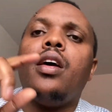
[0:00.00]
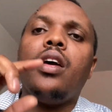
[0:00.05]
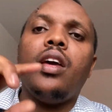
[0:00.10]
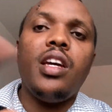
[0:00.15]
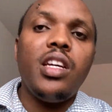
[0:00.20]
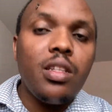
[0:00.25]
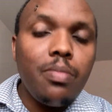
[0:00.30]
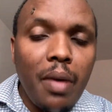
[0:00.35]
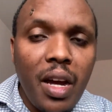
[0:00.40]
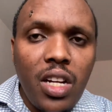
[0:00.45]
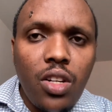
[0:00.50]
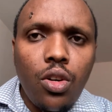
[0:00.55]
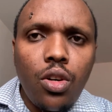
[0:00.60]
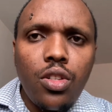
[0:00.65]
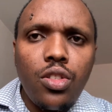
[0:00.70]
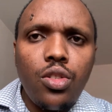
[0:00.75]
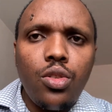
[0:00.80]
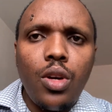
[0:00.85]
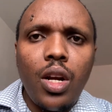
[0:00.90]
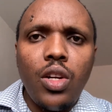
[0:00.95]
It might
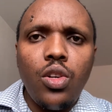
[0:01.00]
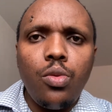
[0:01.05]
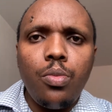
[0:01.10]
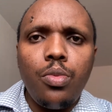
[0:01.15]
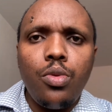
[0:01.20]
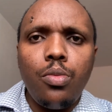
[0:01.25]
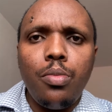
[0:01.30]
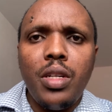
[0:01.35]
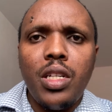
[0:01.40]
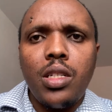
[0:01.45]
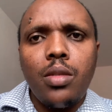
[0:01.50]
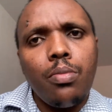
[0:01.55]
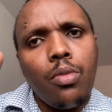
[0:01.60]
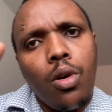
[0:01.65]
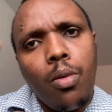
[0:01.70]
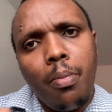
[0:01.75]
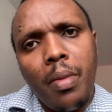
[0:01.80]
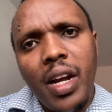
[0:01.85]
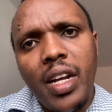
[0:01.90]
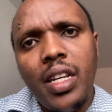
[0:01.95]
cost you a little bit
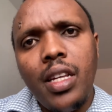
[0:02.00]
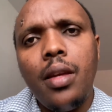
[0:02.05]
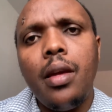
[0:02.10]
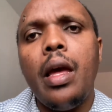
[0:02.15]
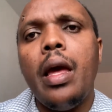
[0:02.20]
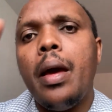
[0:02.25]
more money,